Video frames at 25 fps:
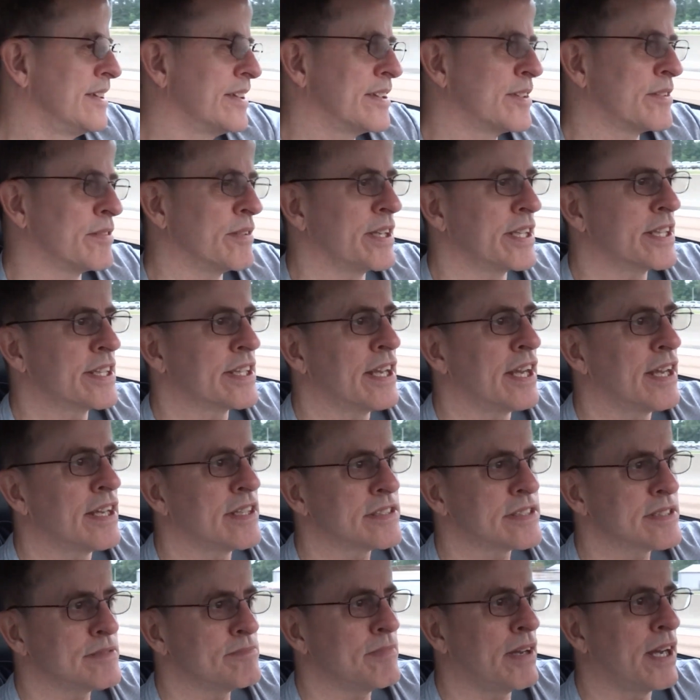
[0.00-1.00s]

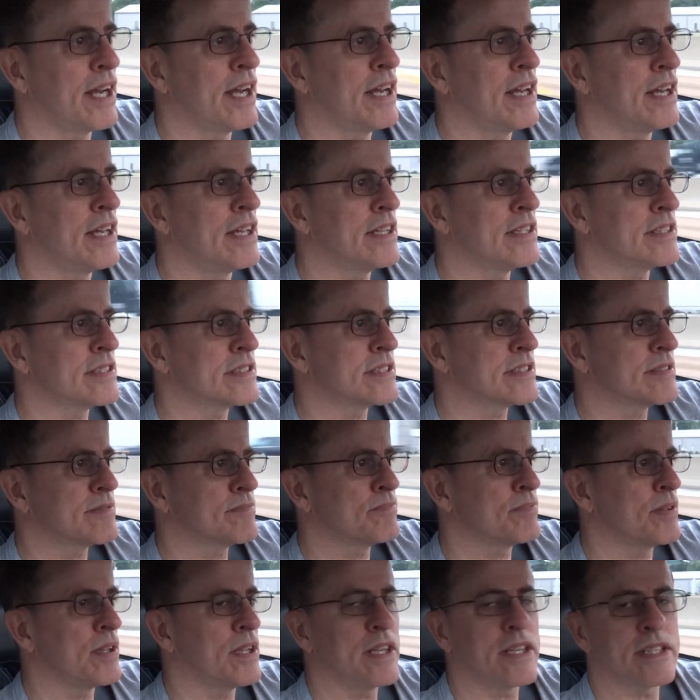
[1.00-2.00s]
3,000 miles
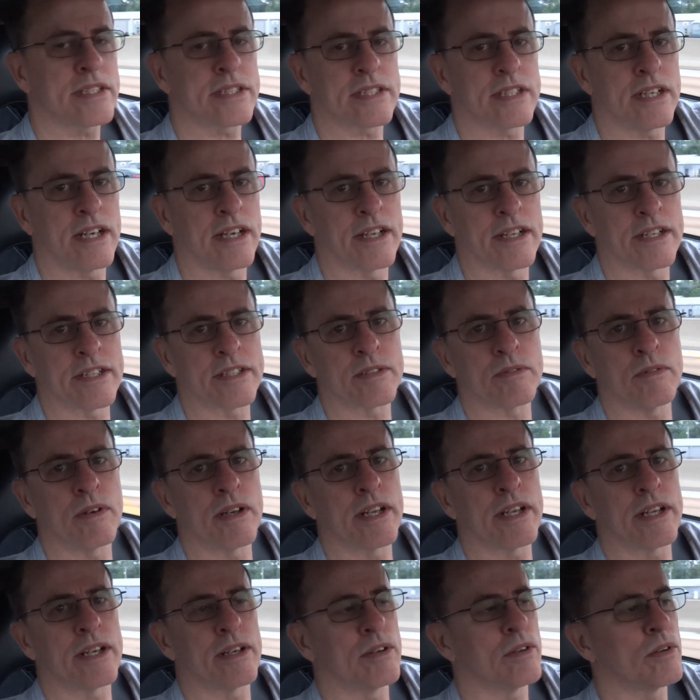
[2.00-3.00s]
plus on a
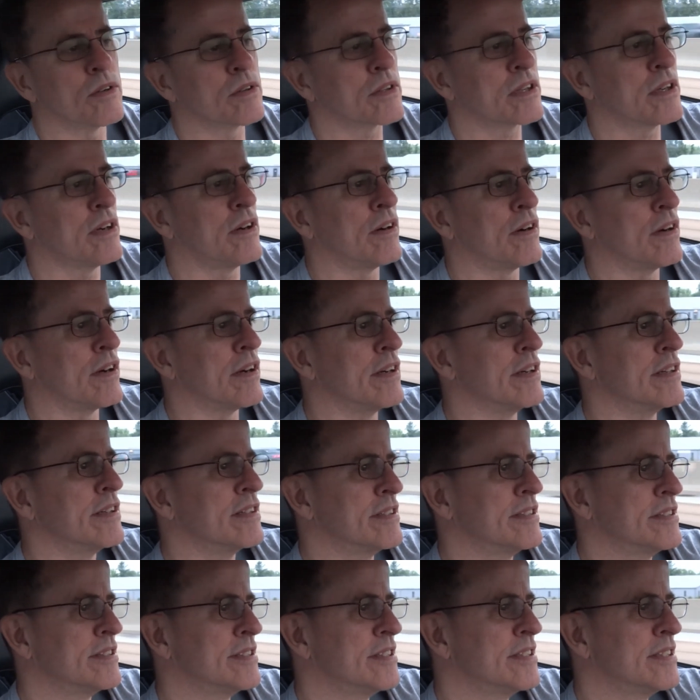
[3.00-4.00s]
20-year-old car.
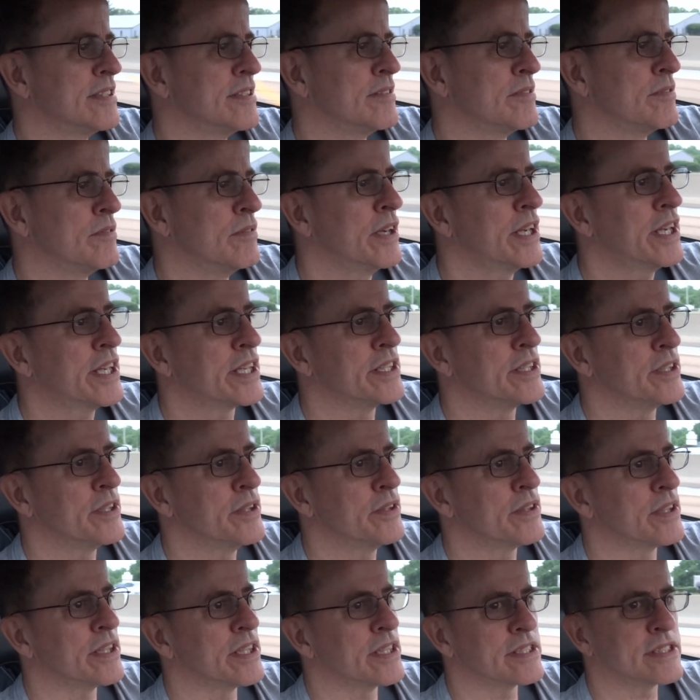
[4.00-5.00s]
We can do
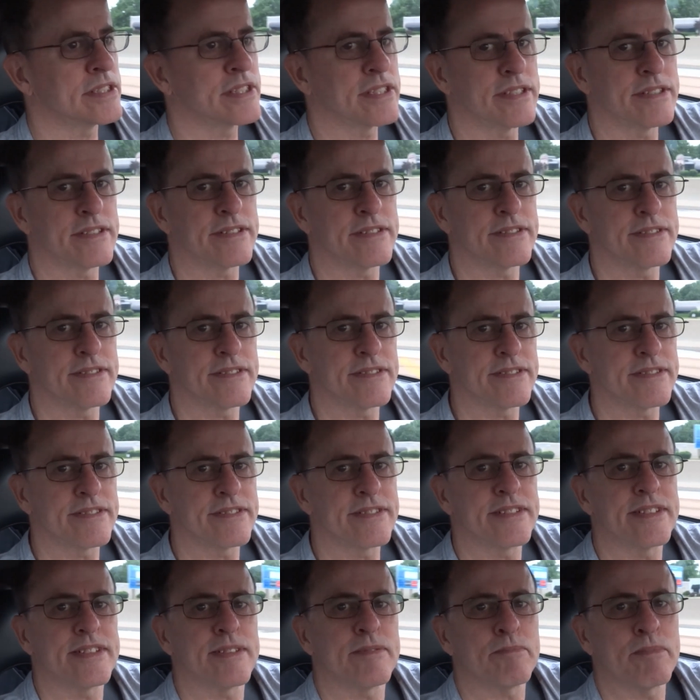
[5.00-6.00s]
this.
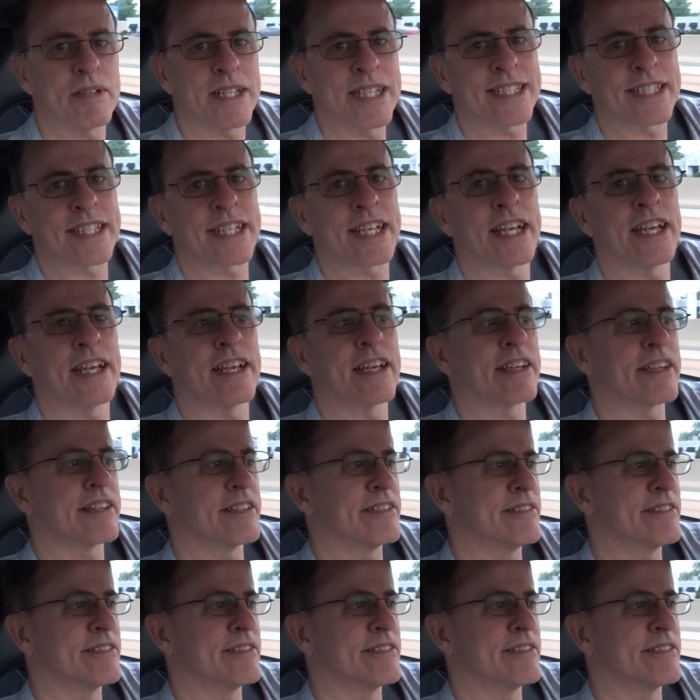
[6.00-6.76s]
Piece of cake.